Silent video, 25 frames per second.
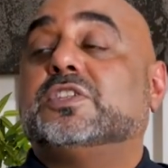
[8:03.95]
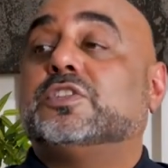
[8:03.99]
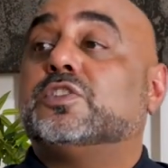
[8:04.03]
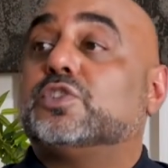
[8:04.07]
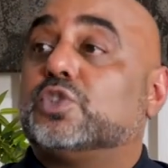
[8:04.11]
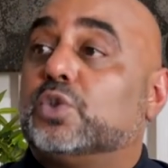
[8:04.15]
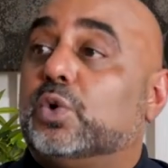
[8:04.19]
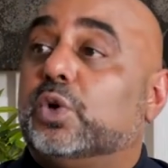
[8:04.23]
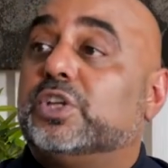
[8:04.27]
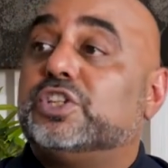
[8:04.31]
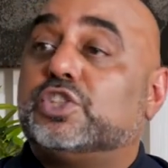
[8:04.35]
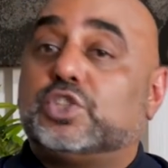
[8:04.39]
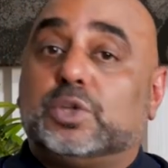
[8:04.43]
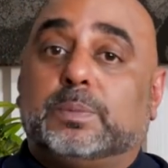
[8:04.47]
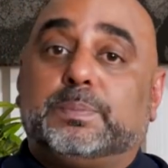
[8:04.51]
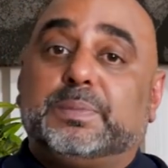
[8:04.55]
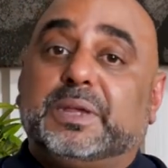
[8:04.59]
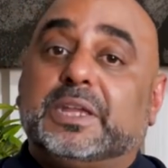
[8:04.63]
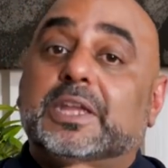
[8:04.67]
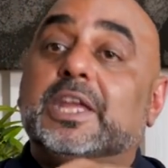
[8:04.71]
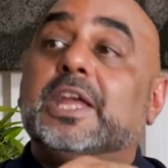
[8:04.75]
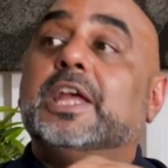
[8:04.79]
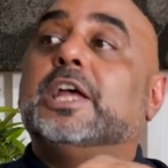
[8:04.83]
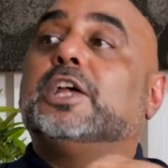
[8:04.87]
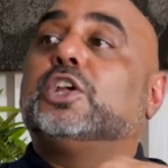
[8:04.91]
And so it should
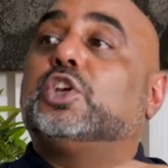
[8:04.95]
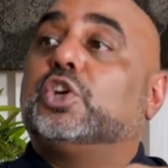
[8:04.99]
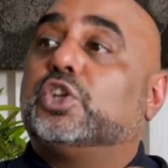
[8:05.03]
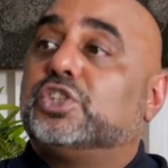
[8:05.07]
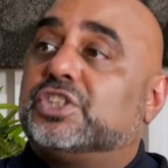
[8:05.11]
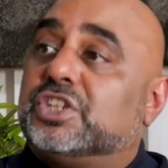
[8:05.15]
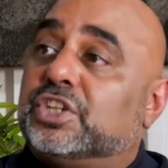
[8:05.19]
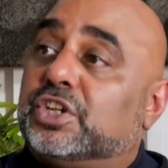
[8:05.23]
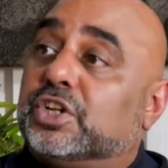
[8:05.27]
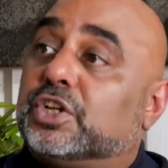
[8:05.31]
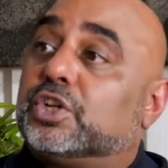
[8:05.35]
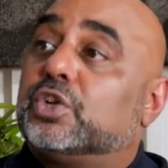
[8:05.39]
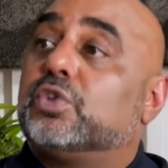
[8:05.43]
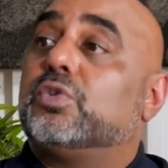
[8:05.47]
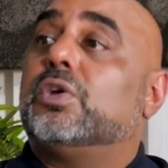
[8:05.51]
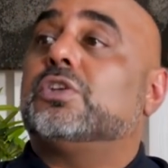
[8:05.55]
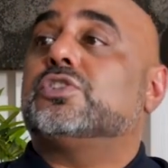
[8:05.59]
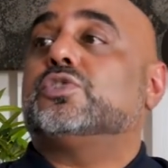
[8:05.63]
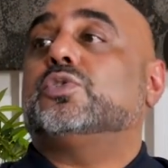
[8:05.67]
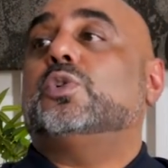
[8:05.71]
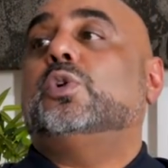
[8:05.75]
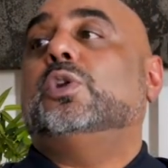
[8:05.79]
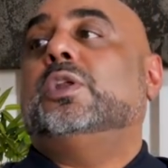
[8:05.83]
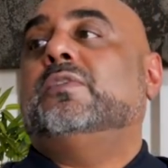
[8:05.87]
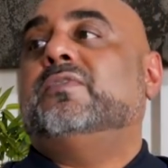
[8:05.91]
be cutting
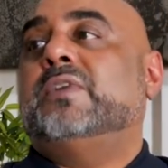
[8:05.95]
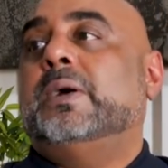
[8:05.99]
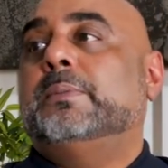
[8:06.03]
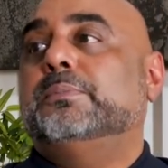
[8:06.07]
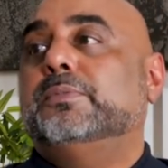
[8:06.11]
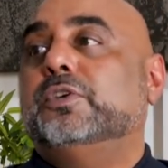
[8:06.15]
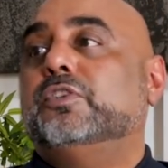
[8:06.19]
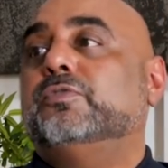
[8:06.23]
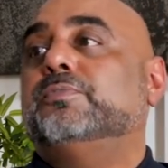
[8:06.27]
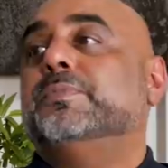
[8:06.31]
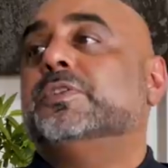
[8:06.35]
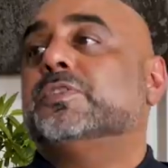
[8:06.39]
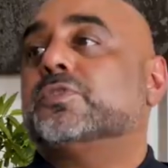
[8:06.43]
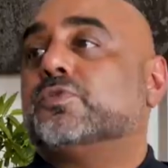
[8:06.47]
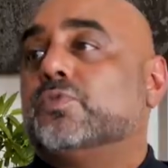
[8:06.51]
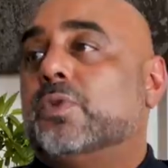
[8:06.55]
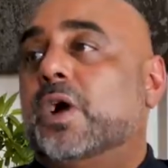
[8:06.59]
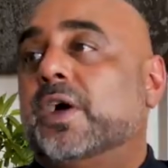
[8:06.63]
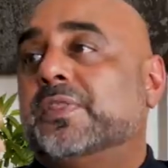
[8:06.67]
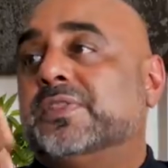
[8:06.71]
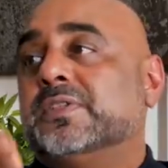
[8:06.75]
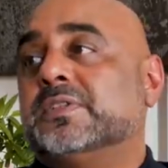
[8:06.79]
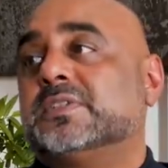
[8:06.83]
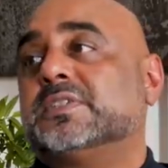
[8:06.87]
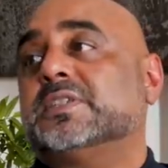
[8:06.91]
across all of our movements
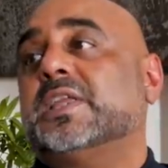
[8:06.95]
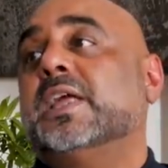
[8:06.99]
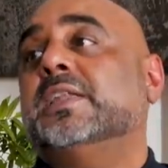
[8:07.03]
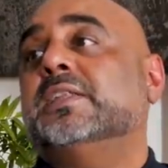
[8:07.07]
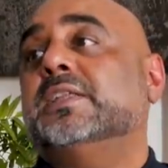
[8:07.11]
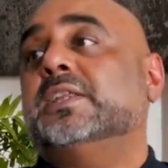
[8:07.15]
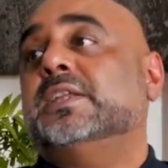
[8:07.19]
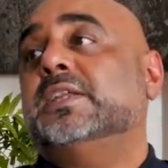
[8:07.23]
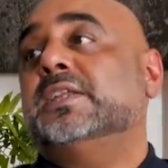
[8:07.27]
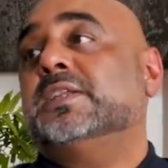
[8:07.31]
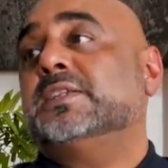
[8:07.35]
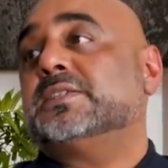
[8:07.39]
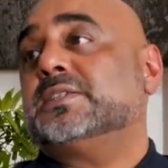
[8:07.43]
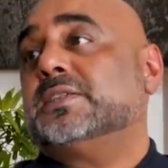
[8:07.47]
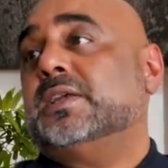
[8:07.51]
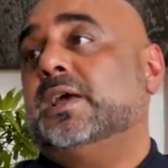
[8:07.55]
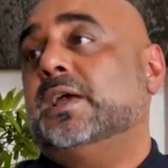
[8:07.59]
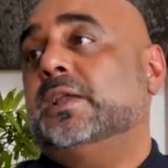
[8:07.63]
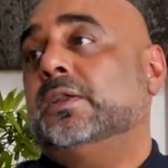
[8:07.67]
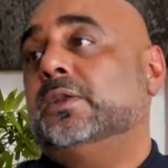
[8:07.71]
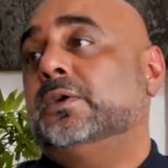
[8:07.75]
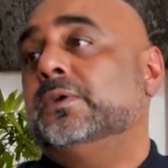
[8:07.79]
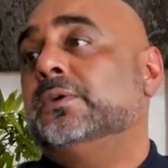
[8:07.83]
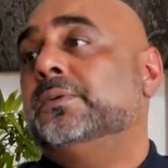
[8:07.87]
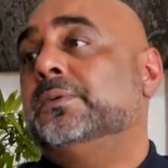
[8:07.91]
rather than standing in a
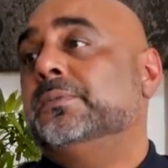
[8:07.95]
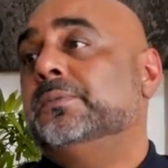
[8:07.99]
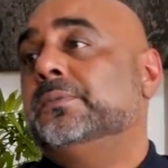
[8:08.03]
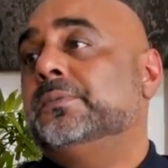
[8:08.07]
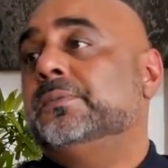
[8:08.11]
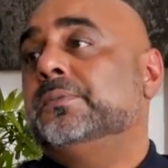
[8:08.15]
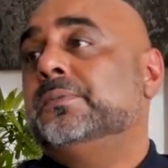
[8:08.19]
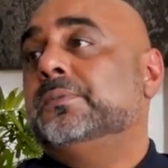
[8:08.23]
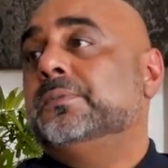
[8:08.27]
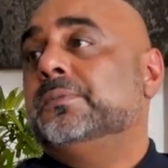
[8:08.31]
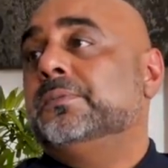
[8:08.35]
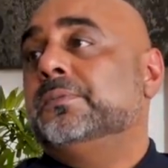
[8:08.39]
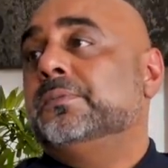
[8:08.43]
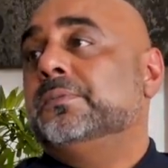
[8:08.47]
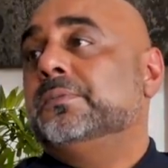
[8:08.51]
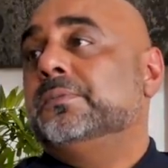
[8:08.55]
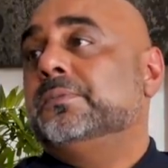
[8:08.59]
silo. Mm.